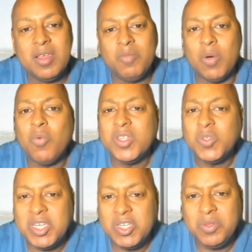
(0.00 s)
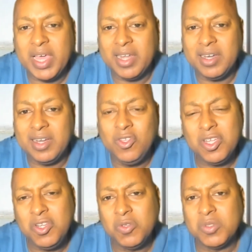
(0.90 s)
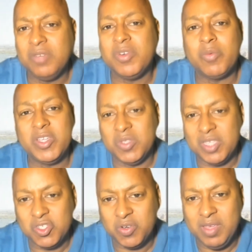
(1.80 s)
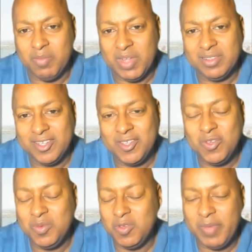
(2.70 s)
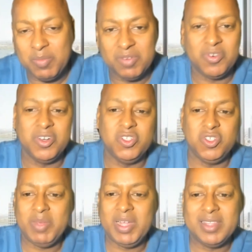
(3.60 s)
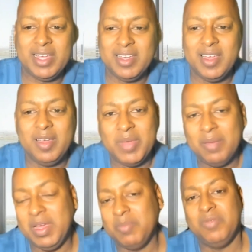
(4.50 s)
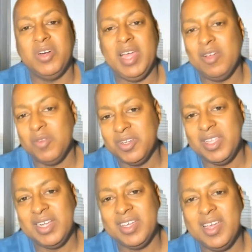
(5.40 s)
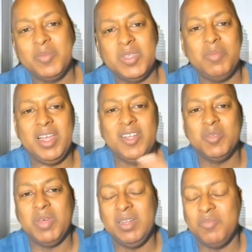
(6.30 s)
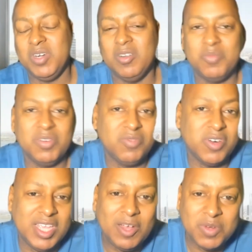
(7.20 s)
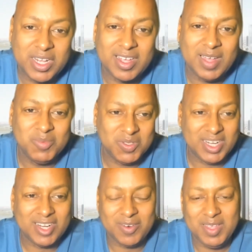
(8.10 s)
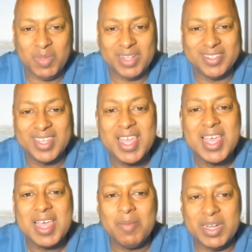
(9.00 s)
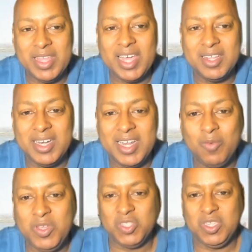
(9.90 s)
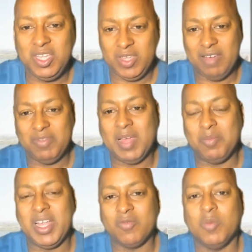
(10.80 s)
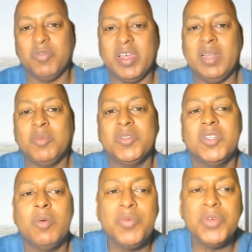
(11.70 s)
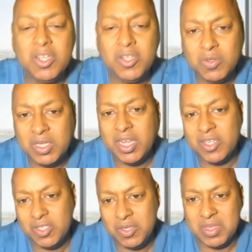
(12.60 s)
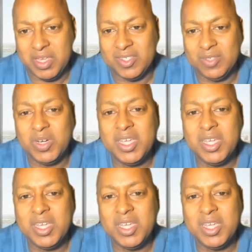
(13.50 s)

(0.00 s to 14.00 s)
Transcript: But once we do that, you can use different ways to send your email. So you you might prefer gmail.com, I might prefer outlook.com, somebody else might you know prefer yahoo.com to send our emails. But at the end of the day, we just need to have that platform available. So what we're going to do today is two things.